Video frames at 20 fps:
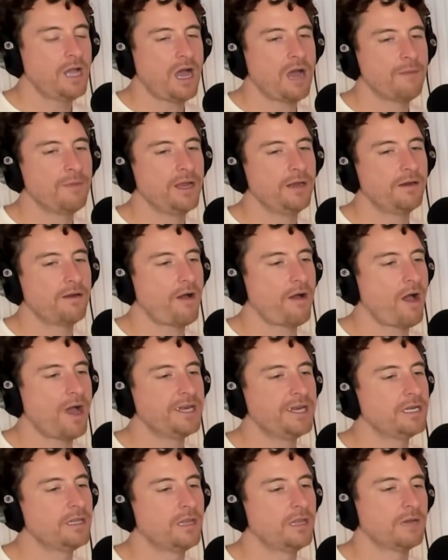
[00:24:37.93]
I mean, I
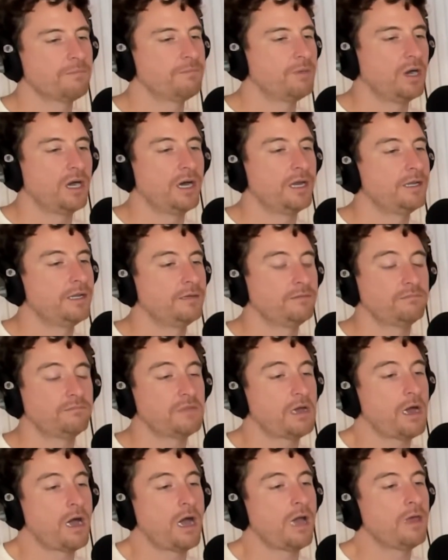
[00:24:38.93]
didn't like Biden.
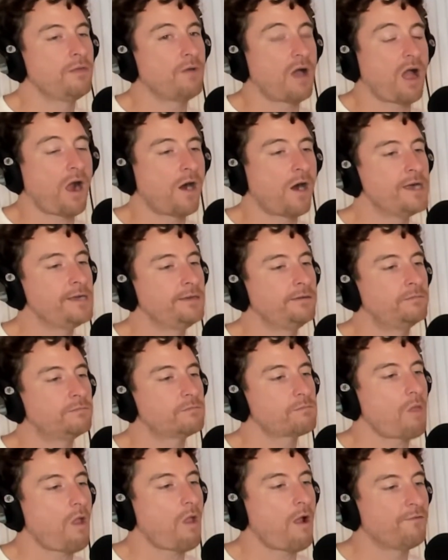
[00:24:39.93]

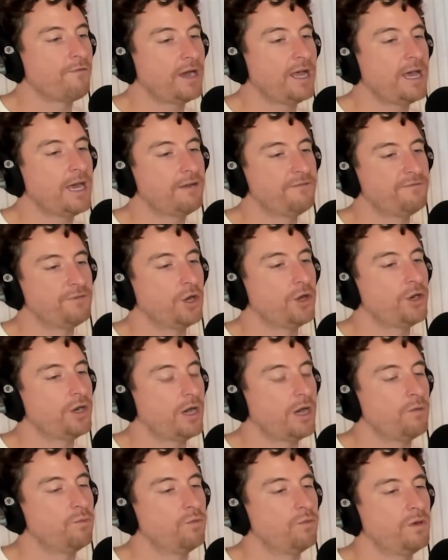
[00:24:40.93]
If I had voted,
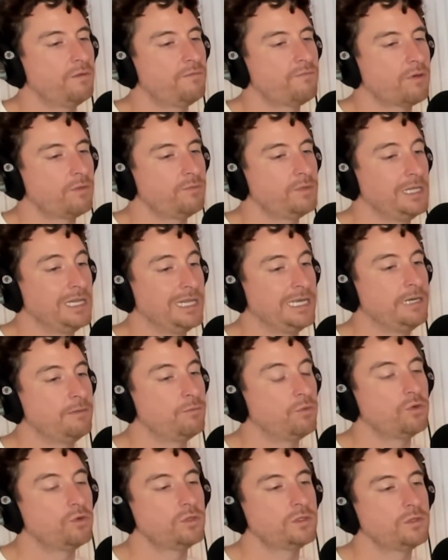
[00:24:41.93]
I would have probably leaned
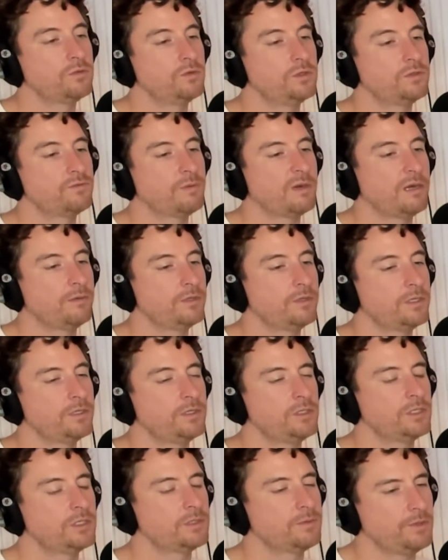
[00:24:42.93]
more towards
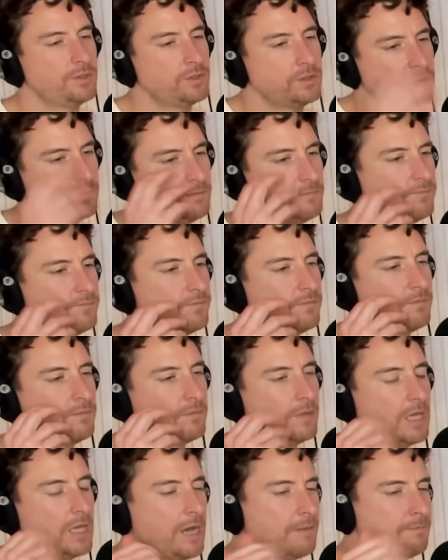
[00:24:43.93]
Republican just because
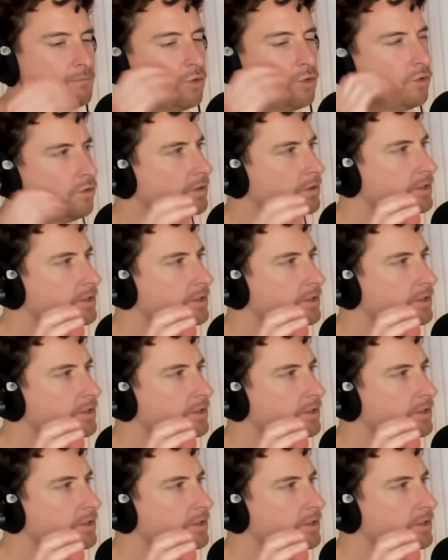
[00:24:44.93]
I'm more a